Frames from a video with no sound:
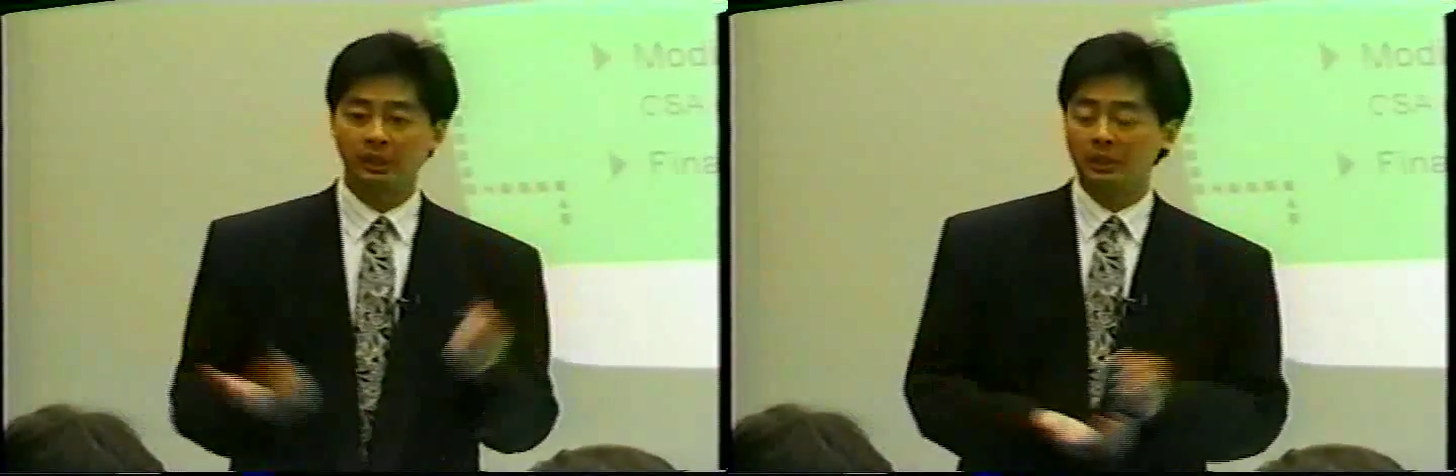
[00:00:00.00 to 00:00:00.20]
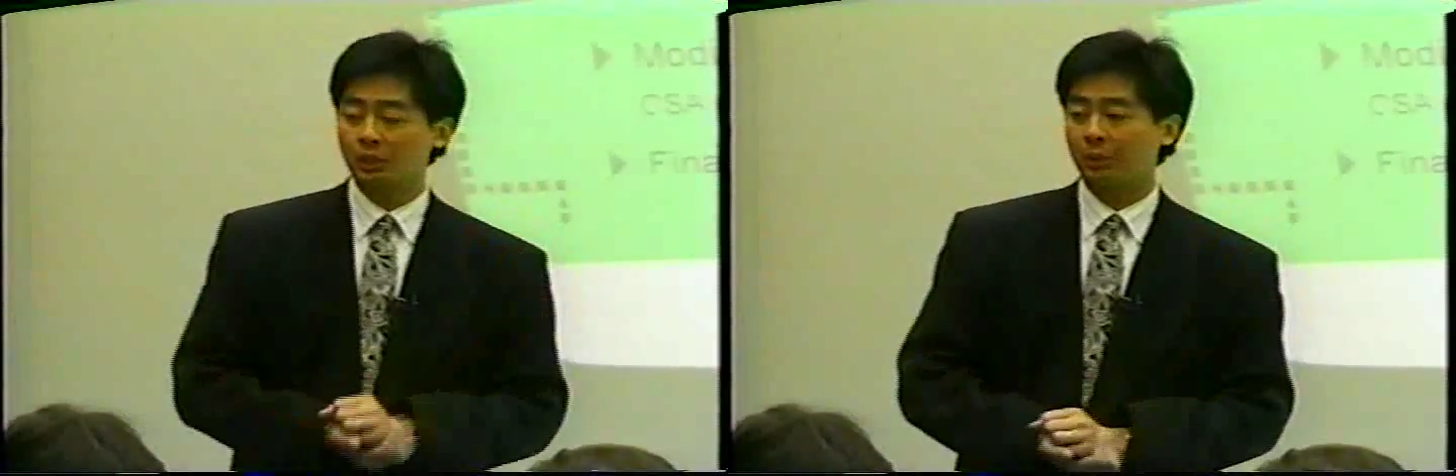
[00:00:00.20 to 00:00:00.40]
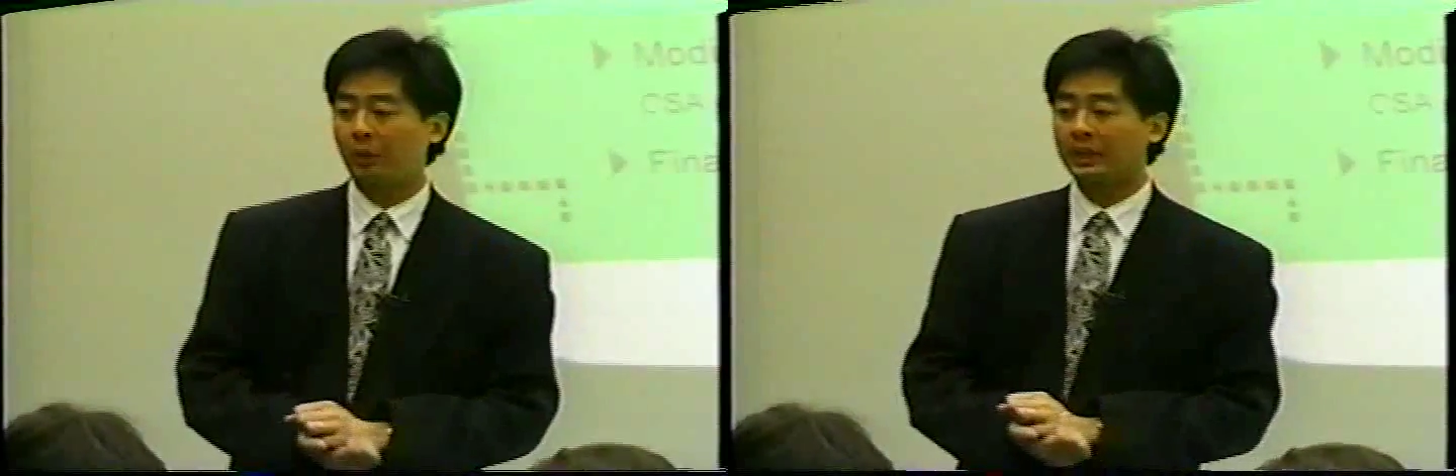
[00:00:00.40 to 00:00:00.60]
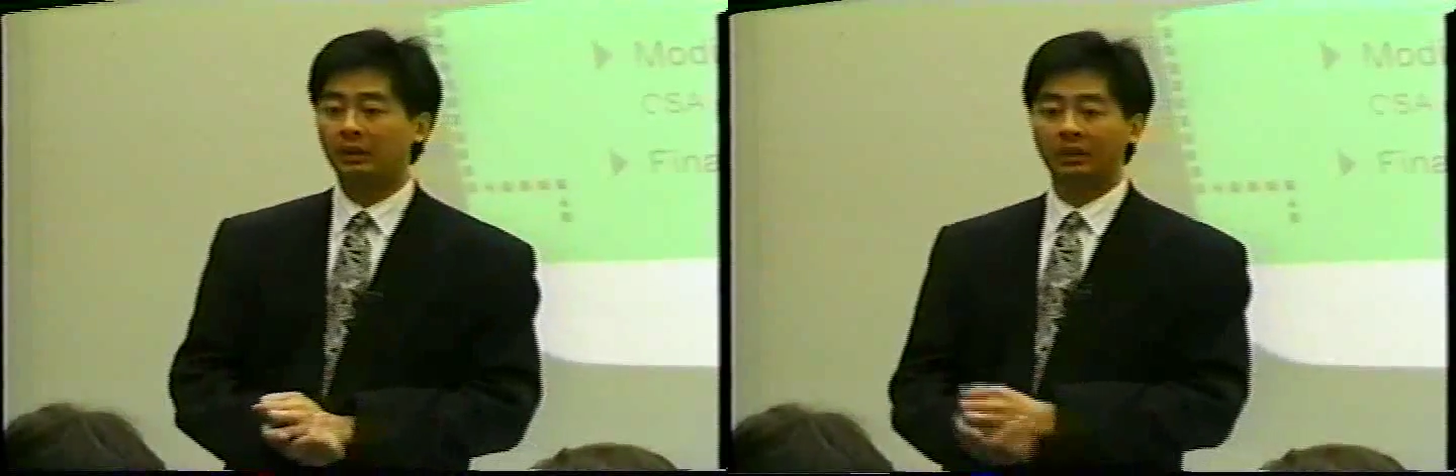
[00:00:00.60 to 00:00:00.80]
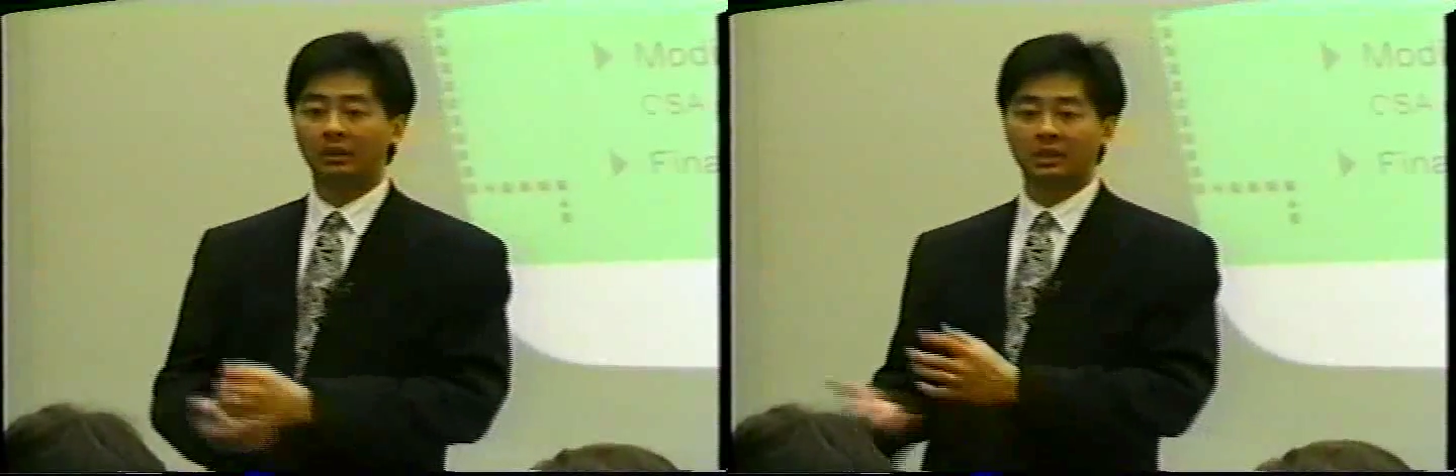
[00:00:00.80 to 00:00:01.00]
industry right
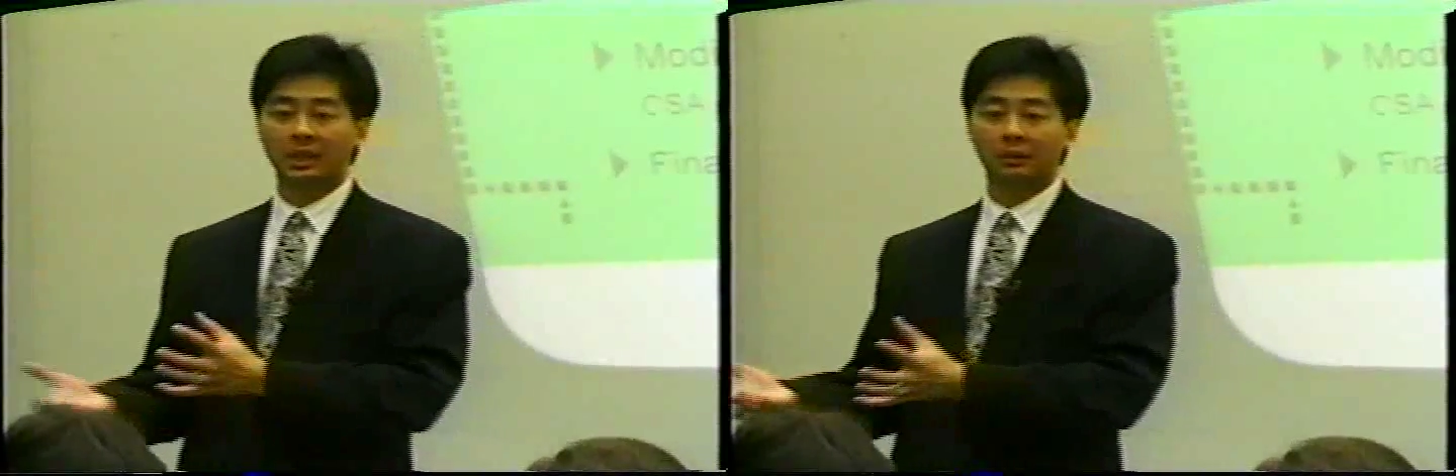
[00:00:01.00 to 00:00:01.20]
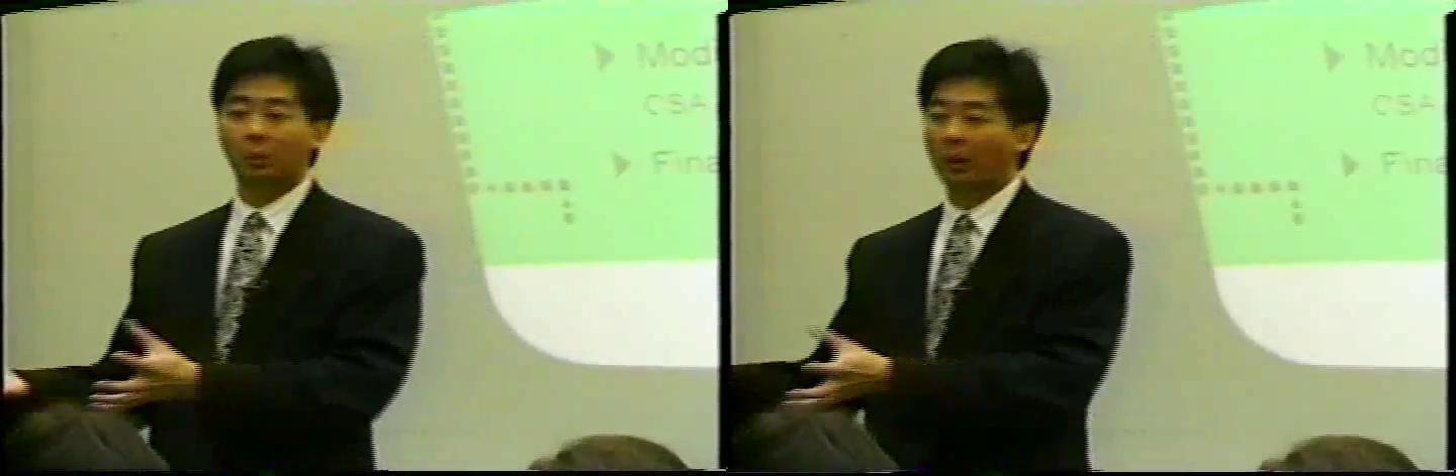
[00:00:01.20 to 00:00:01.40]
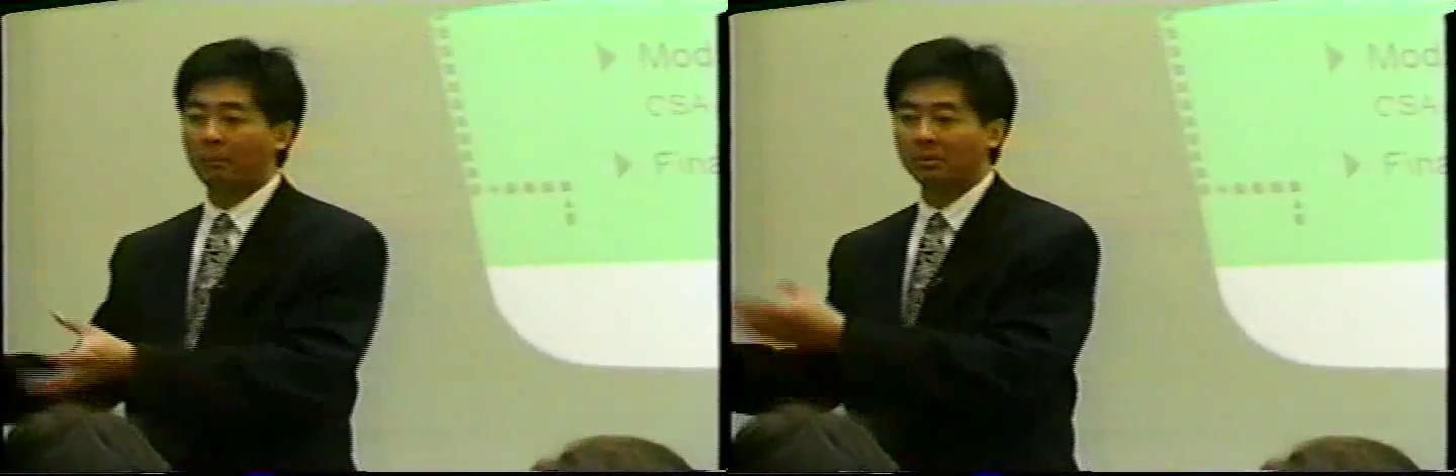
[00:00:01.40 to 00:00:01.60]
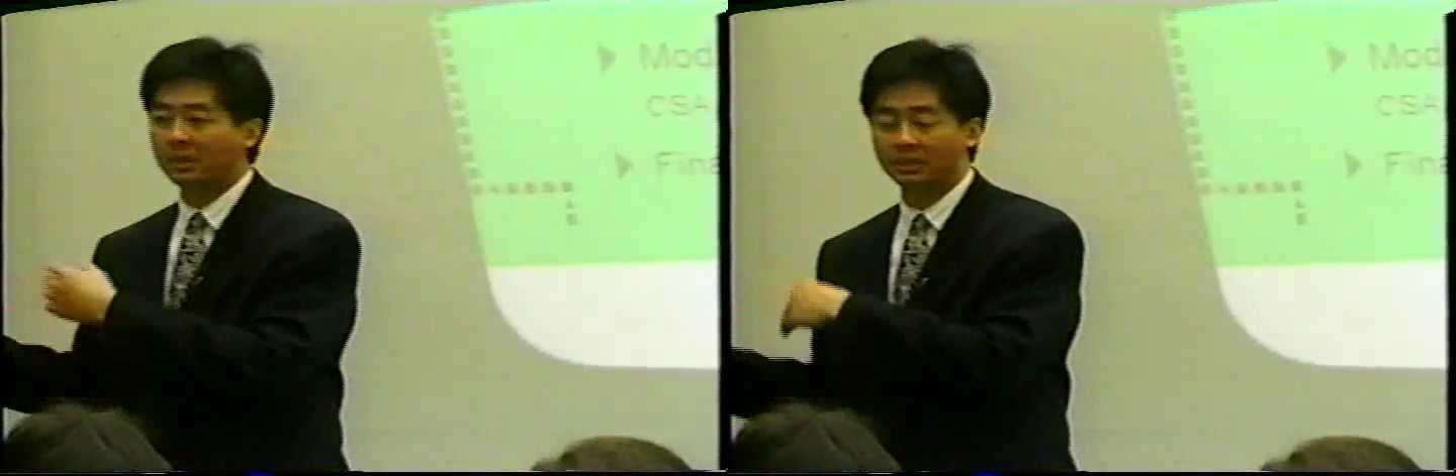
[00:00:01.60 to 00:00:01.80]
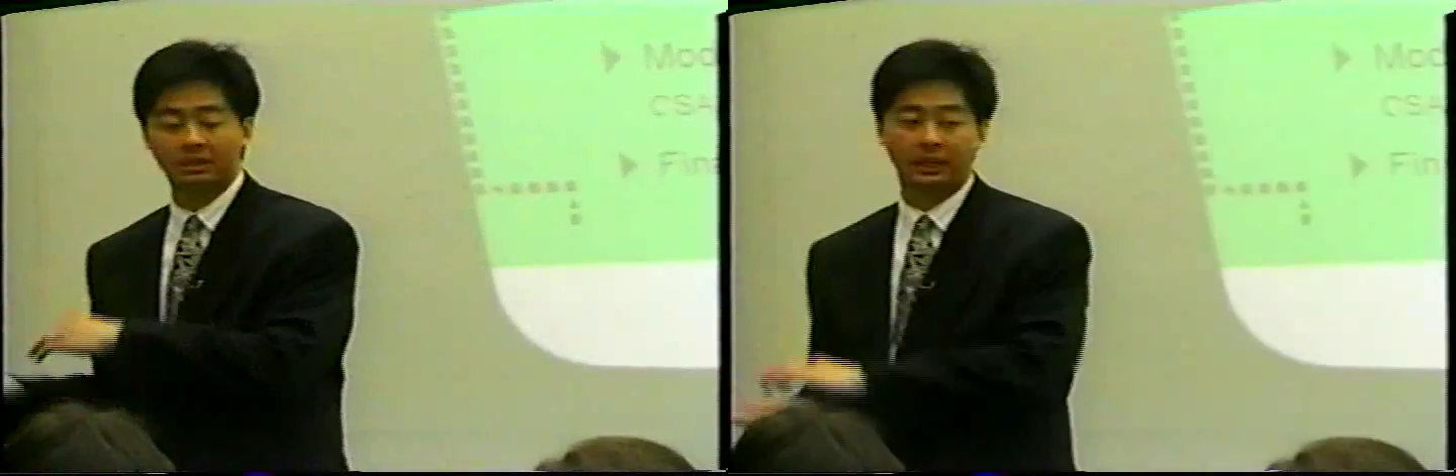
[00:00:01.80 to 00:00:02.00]
now in Ontario represents,